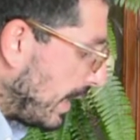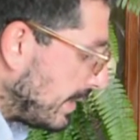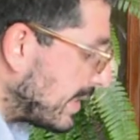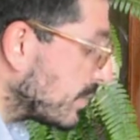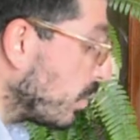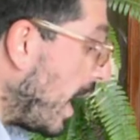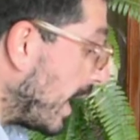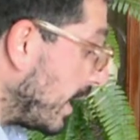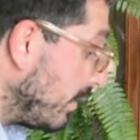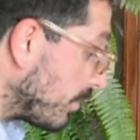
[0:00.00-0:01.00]
That's
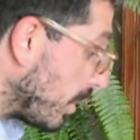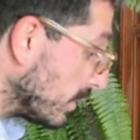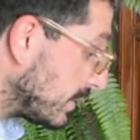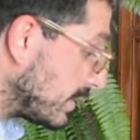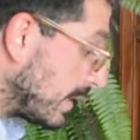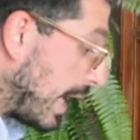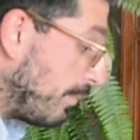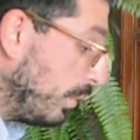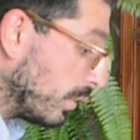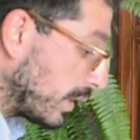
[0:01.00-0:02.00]
why he wrote a
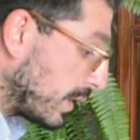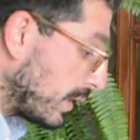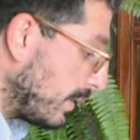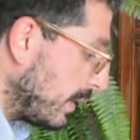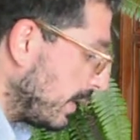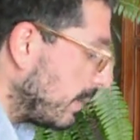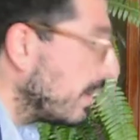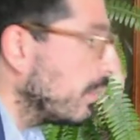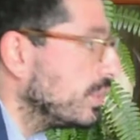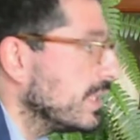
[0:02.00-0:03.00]
book,
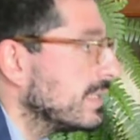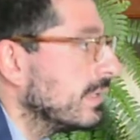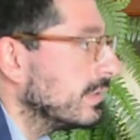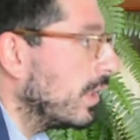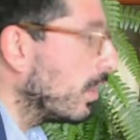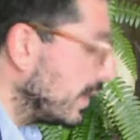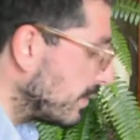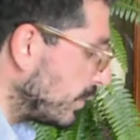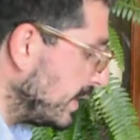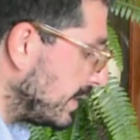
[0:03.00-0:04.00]
which is the only
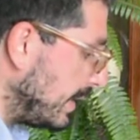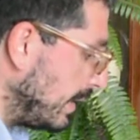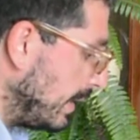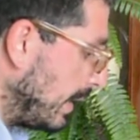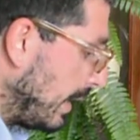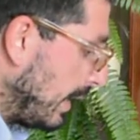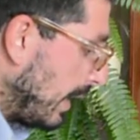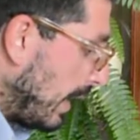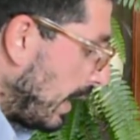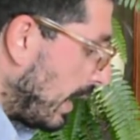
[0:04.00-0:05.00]
treatise,
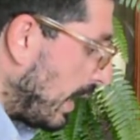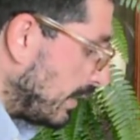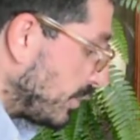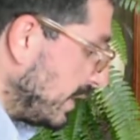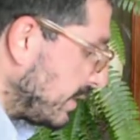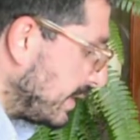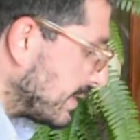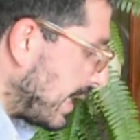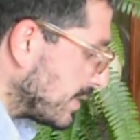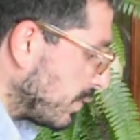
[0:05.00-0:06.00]

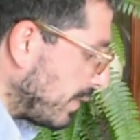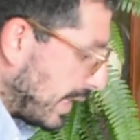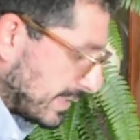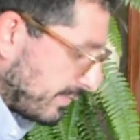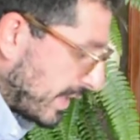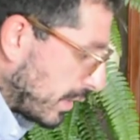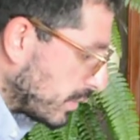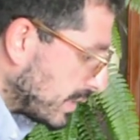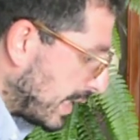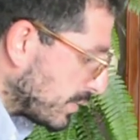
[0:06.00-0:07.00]
as far
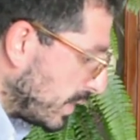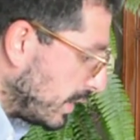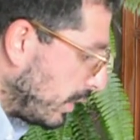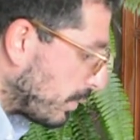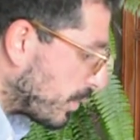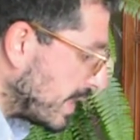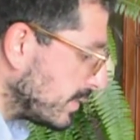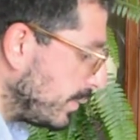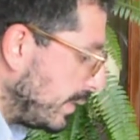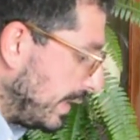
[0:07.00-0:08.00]
as we know,
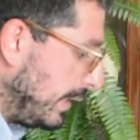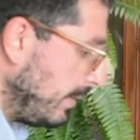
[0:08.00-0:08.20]
presumably